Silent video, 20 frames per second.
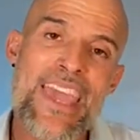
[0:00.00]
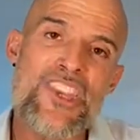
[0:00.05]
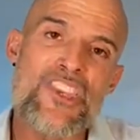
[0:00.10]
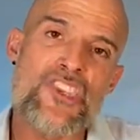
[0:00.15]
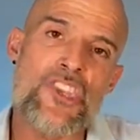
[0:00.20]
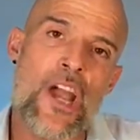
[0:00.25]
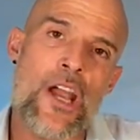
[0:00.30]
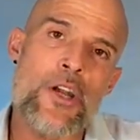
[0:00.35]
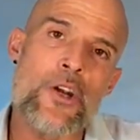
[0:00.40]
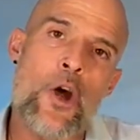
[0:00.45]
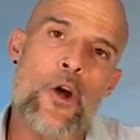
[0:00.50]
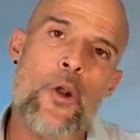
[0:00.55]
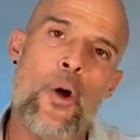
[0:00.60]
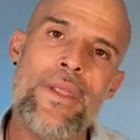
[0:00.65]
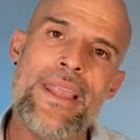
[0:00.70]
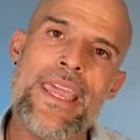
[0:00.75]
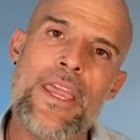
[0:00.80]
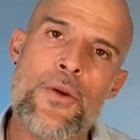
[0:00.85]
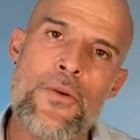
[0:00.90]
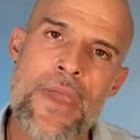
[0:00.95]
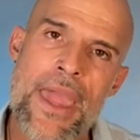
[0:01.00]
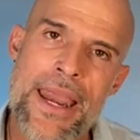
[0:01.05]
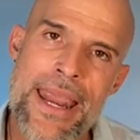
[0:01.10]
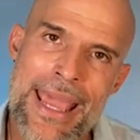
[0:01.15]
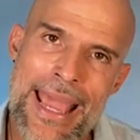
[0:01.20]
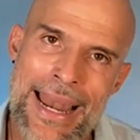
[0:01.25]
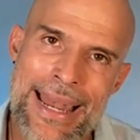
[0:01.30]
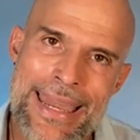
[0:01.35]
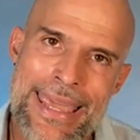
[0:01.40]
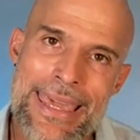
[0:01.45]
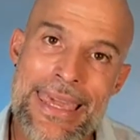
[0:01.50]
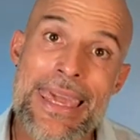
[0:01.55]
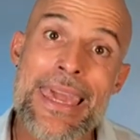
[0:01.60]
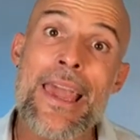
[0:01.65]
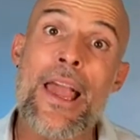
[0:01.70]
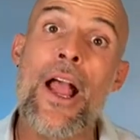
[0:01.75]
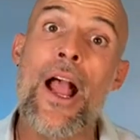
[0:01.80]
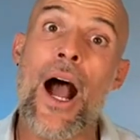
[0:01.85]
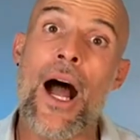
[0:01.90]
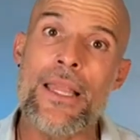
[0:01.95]
they start not only creating a
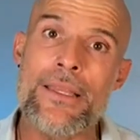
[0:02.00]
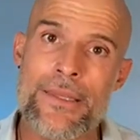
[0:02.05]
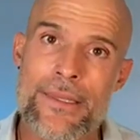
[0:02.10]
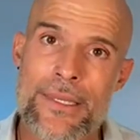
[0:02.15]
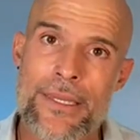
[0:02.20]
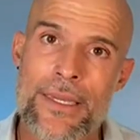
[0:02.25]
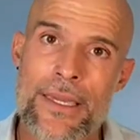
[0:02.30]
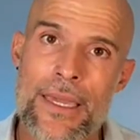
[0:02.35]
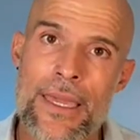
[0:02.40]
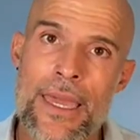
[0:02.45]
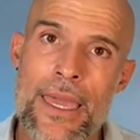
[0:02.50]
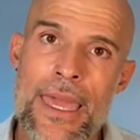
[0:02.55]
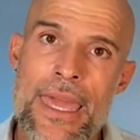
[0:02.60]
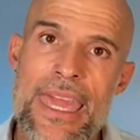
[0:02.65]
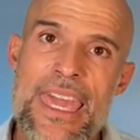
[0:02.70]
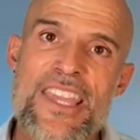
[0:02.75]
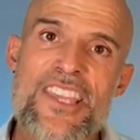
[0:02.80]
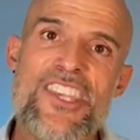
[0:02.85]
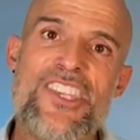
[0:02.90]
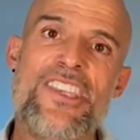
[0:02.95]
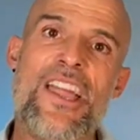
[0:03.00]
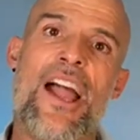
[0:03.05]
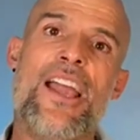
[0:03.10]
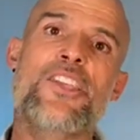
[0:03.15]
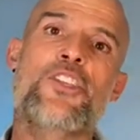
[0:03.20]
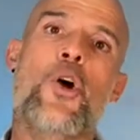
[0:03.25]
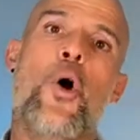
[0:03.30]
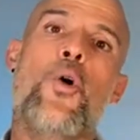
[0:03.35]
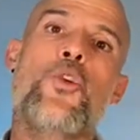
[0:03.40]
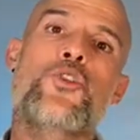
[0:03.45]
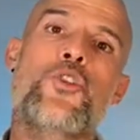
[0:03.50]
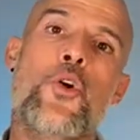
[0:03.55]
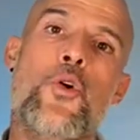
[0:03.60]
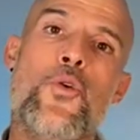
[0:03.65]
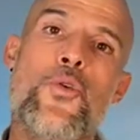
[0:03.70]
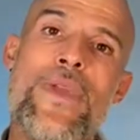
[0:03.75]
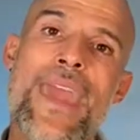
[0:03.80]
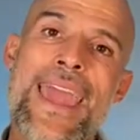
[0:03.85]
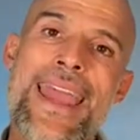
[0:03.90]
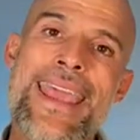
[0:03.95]
leaky gut, it starts
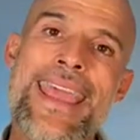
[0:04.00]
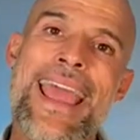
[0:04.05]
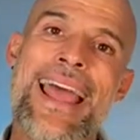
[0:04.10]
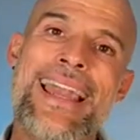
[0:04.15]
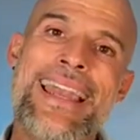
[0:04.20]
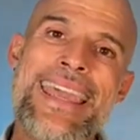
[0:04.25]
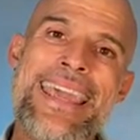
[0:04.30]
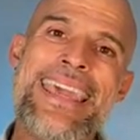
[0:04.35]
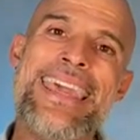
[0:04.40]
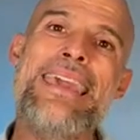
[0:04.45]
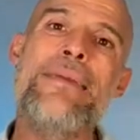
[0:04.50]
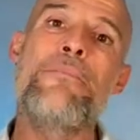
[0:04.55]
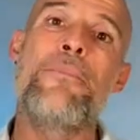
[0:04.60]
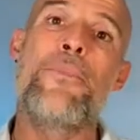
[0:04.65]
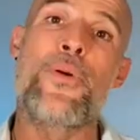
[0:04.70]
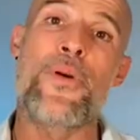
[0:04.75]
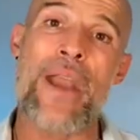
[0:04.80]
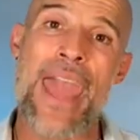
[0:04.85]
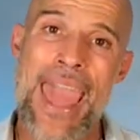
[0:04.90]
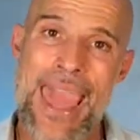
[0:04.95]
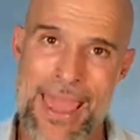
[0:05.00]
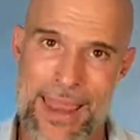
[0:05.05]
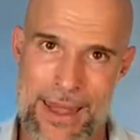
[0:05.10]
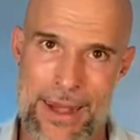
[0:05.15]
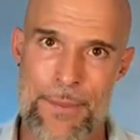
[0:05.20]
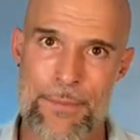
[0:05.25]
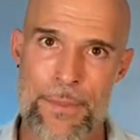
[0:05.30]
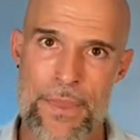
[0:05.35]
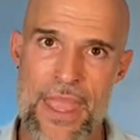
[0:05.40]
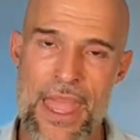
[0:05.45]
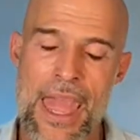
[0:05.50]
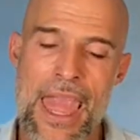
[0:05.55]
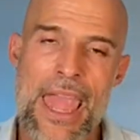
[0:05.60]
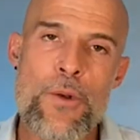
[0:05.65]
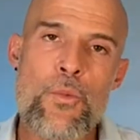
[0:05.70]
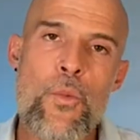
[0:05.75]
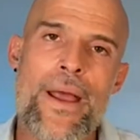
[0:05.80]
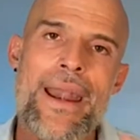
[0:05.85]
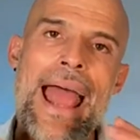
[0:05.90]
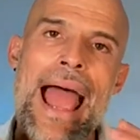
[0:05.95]
also creating a leaky brain.
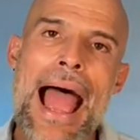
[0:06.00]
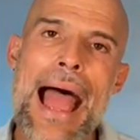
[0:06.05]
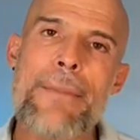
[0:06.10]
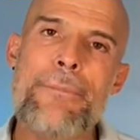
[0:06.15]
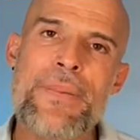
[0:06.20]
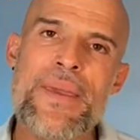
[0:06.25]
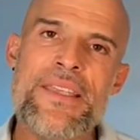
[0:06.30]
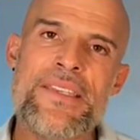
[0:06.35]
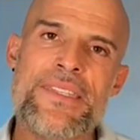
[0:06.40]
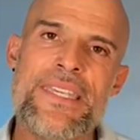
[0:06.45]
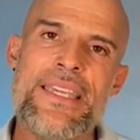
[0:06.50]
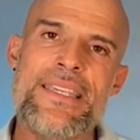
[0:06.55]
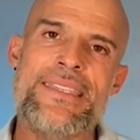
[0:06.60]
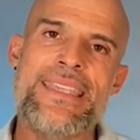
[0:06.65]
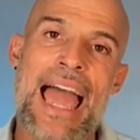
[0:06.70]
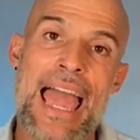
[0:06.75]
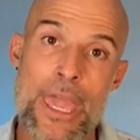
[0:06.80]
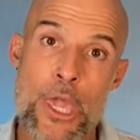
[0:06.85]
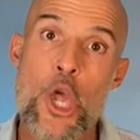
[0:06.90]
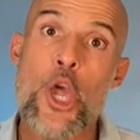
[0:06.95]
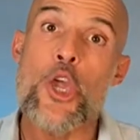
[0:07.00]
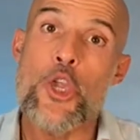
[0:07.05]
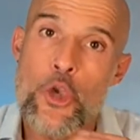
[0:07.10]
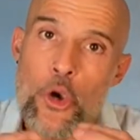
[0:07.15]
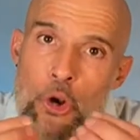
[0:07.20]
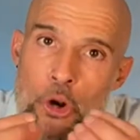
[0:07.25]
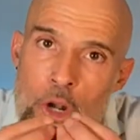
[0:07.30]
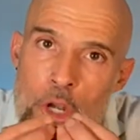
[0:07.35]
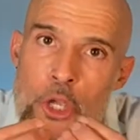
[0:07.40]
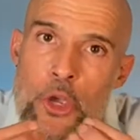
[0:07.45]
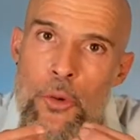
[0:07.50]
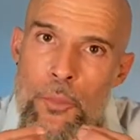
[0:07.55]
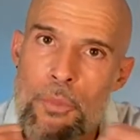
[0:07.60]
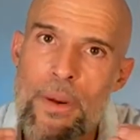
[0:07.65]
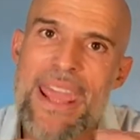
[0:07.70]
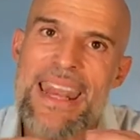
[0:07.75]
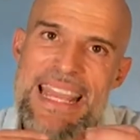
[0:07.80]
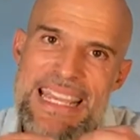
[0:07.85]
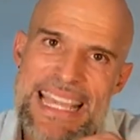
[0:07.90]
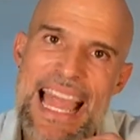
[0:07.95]
And what happens is that
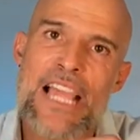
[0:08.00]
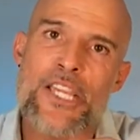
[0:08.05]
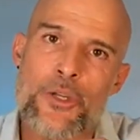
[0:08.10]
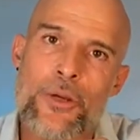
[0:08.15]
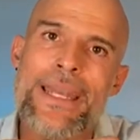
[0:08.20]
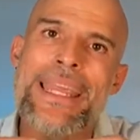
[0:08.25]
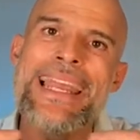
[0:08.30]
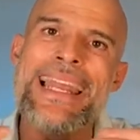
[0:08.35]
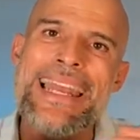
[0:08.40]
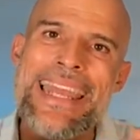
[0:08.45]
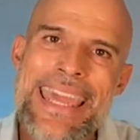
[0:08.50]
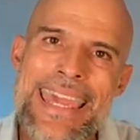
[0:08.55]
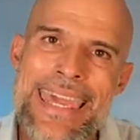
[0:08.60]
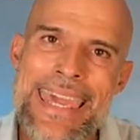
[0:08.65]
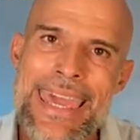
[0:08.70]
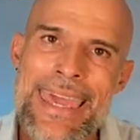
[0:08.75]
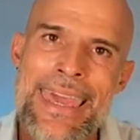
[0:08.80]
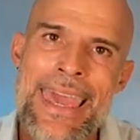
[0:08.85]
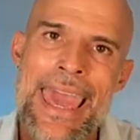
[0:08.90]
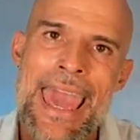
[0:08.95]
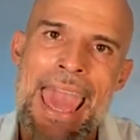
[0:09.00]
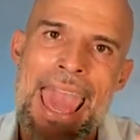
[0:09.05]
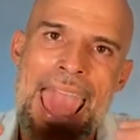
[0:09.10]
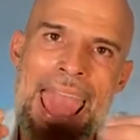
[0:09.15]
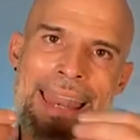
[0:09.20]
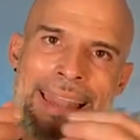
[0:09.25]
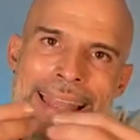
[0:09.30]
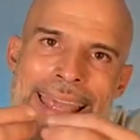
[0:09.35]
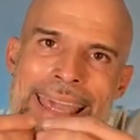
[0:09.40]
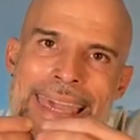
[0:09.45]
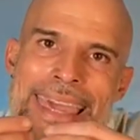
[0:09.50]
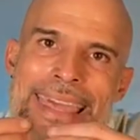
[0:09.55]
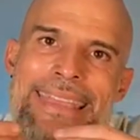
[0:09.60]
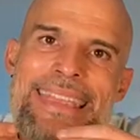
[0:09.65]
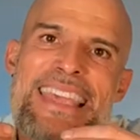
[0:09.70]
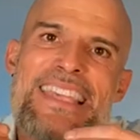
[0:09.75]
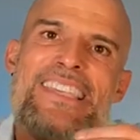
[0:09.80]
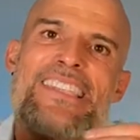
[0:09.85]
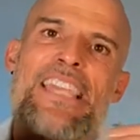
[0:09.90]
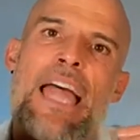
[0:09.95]
your brain is actually leaking, and
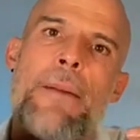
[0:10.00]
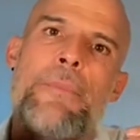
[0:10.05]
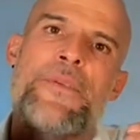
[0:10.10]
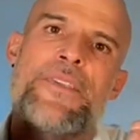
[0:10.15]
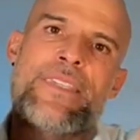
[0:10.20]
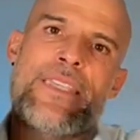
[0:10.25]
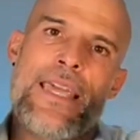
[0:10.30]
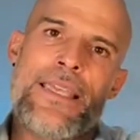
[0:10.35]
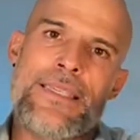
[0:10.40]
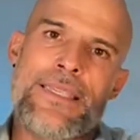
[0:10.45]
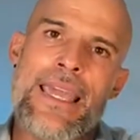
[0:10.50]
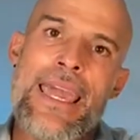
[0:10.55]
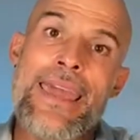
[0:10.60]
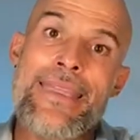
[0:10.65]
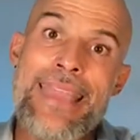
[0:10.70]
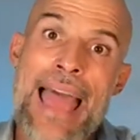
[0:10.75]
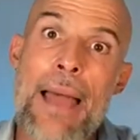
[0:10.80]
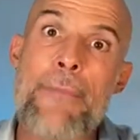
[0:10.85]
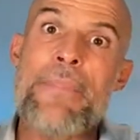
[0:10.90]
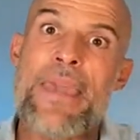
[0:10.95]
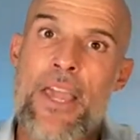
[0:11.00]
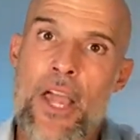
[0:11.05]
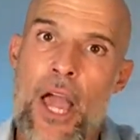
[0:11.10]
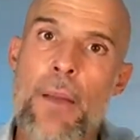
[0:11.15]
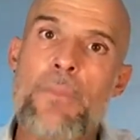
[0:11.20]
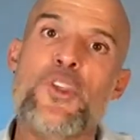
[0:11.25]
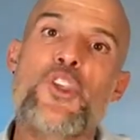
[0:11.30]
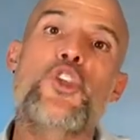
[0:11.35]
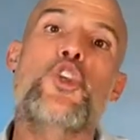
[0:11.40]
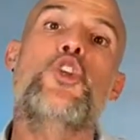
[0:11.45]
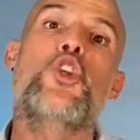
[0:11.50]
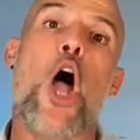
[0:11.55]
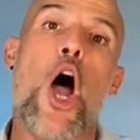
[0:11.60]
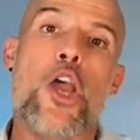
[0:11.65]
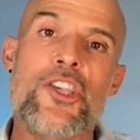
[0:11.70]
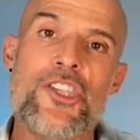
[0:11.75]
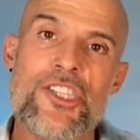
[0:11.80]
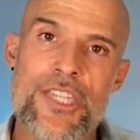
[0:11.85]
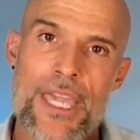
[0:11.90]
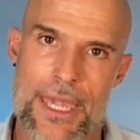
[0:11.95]
leaking this substance that becomes
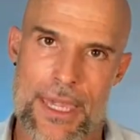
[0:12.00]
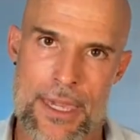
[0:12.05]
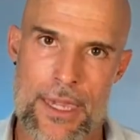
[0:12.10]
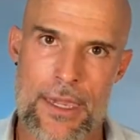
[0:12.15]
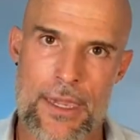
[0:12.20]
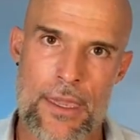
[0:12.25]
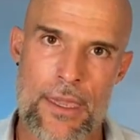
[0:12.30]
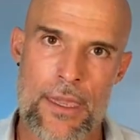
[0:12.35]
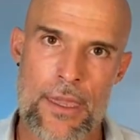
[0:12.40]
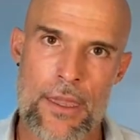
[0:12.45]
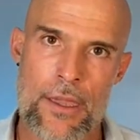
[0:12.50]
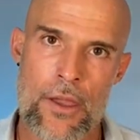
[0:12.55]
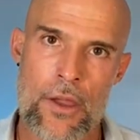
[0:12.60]
toxic.